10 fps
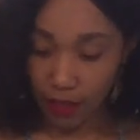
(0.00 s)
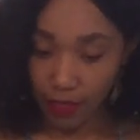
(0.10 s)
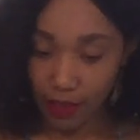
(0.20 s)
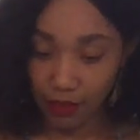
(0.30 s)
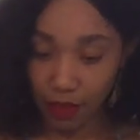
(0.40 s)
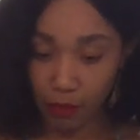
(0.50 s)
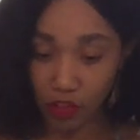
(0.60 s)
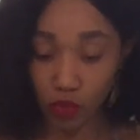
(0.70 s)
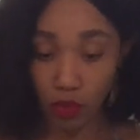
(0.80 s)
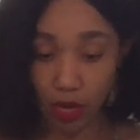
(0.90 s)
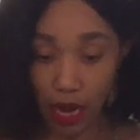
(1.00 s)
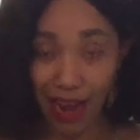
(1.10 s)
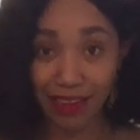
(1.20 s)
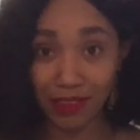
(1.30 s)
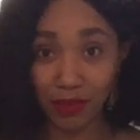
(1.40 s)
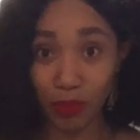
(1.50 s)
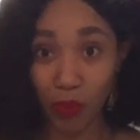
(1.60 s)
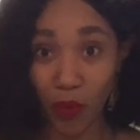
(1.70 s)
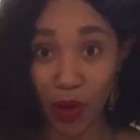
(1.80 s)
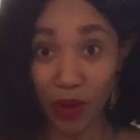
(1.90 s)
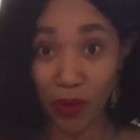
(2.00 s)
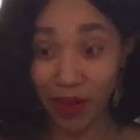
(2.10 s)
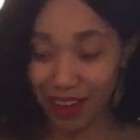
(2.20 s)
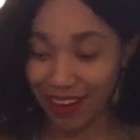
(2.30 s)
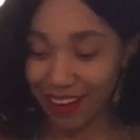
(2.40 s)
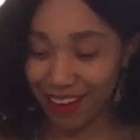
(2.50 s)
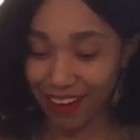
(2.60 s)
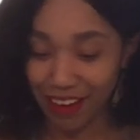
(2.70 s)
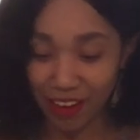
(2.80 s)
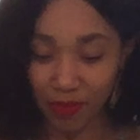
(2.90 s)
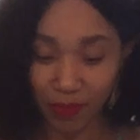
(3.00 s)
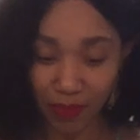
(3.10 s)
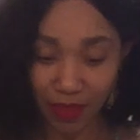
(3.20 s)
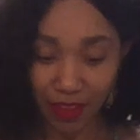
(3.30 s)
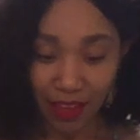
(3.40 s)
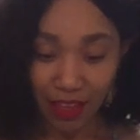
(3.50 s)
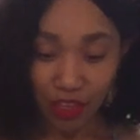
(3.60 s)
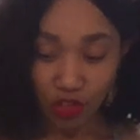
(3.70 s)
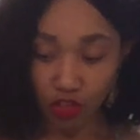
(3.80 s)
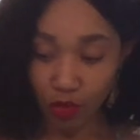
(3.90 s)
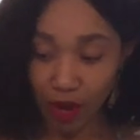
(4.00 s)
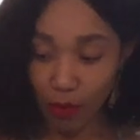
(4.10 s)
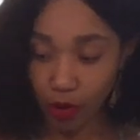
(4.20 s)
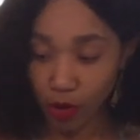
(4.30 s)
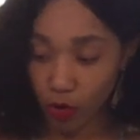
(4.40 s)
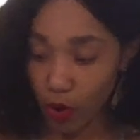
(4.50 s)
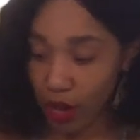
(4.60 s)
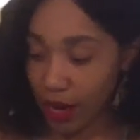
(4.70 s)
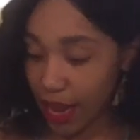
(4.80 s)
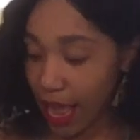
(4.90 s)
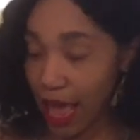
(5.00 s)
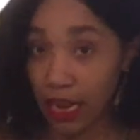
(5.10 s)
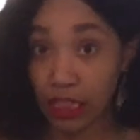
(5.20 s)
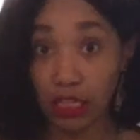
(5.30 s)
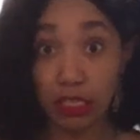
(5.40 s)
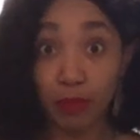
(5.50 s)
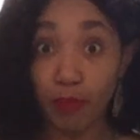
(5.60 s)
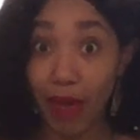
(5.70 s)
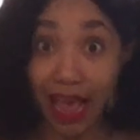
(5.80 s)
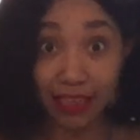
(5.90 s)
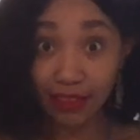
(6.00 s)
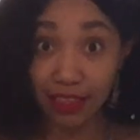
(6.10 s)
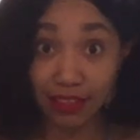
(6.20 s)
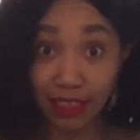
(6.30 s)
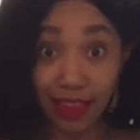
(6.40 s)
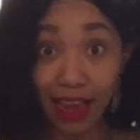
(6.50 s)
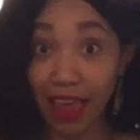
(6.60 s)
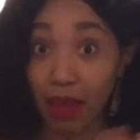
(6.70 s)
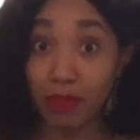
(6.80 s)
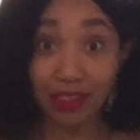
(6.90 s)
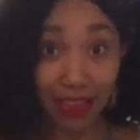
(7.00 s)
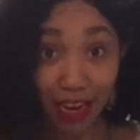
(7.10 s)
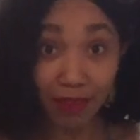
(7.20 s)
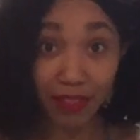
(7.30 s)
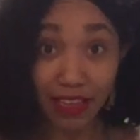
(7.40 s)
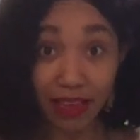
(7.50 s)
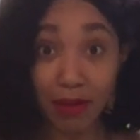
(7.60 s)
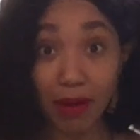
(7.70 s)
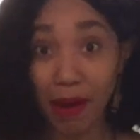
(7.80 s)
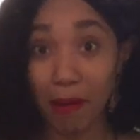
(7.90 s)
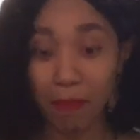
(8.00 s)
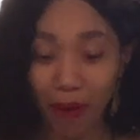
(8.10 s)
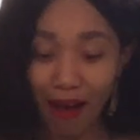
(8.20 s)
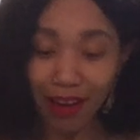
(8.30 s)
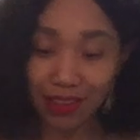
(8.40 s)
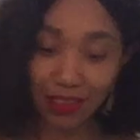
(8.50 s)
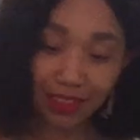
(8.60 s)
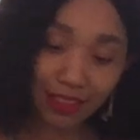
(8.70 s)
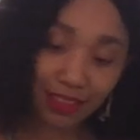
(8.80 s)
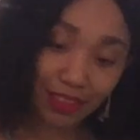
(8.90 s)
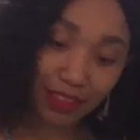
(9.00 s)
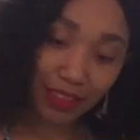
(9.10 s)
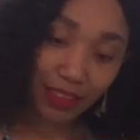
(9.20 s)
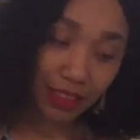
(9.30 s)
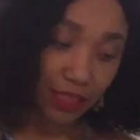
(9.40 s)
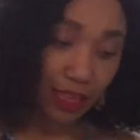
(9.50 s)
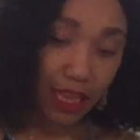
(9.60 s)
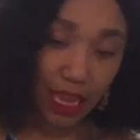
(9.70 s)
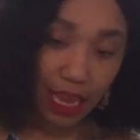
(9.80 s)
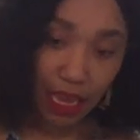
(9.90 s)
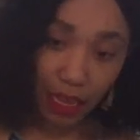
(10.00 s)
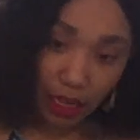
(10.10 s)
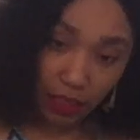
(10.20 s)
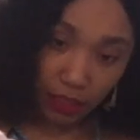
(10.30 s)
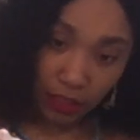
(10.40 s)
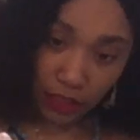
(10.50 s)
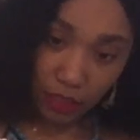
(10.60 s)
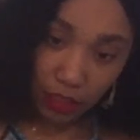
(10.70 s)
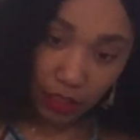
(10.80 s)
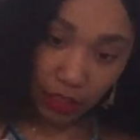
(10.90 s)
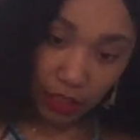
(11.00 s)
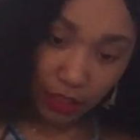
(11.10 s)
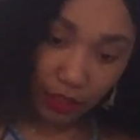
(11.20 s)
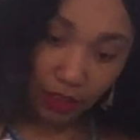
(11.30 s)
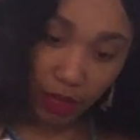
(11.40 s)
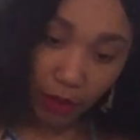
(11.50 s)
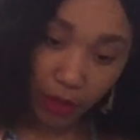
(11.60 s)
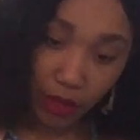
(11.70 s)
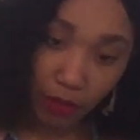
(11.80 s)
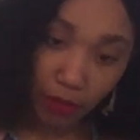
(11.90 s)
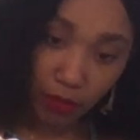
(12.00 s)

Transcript: It's coming to a nice boil here. So now we're gonna go ahead and add in the pack seasoning that came inside of the box. And there we go.